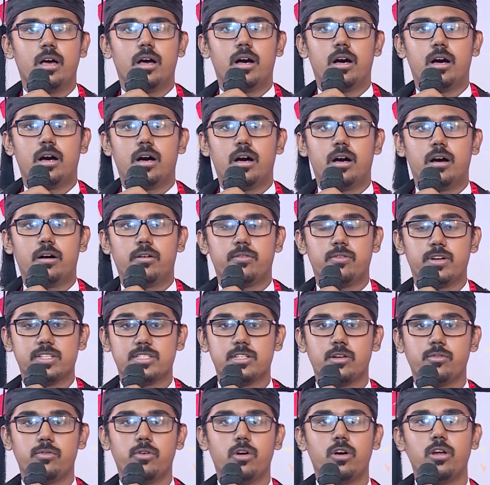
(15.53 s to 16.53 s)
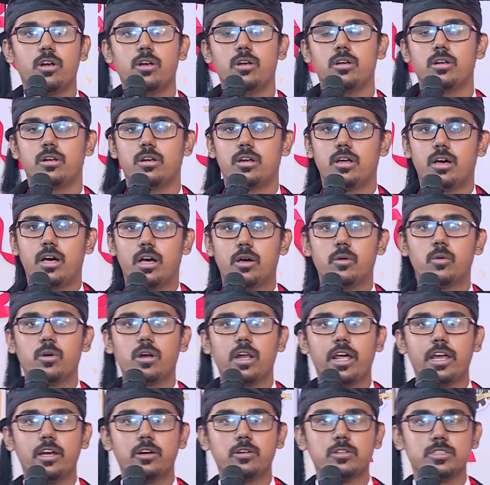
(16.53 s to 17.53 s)
Uh, first of all, I would
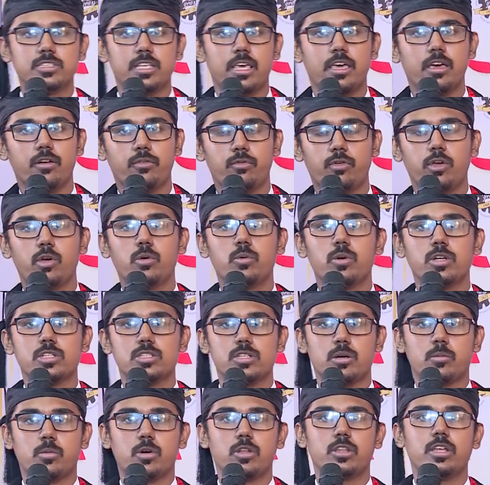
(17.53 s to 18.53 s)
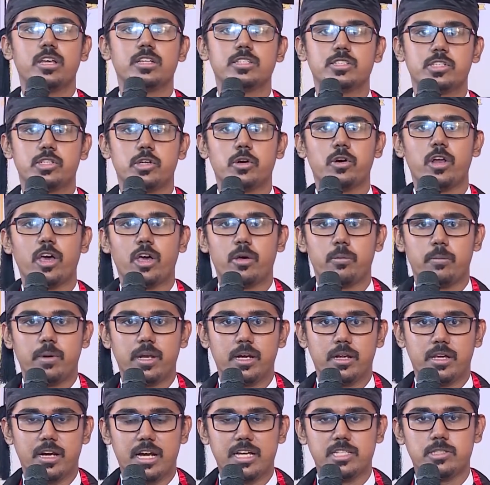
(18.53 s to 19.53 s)
like to say a few words about the institute I have
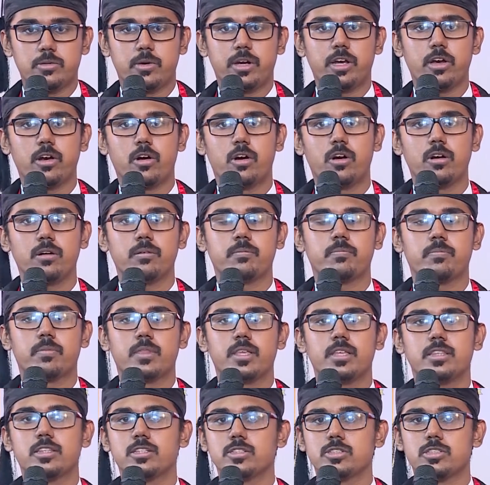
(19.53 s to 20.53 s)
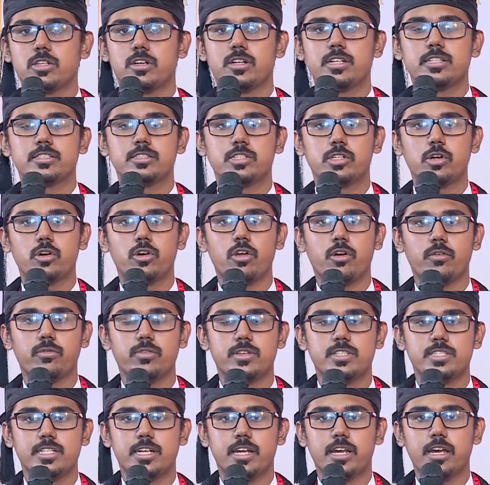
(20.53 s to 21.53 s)
been graduated on, Hindustan Institute of
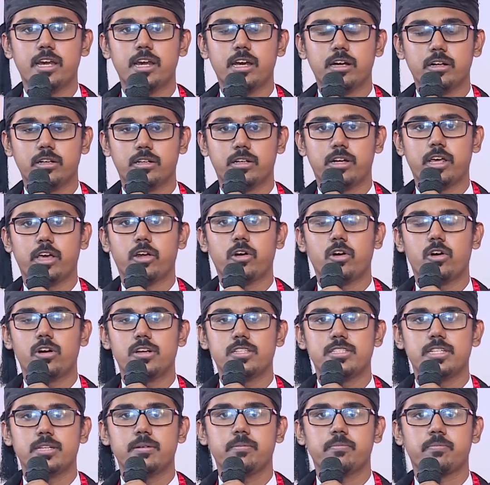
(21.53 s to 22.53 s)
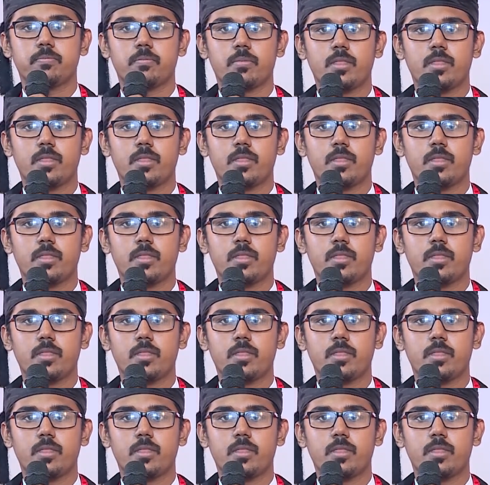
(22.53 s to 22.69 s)
Engineering and Technology,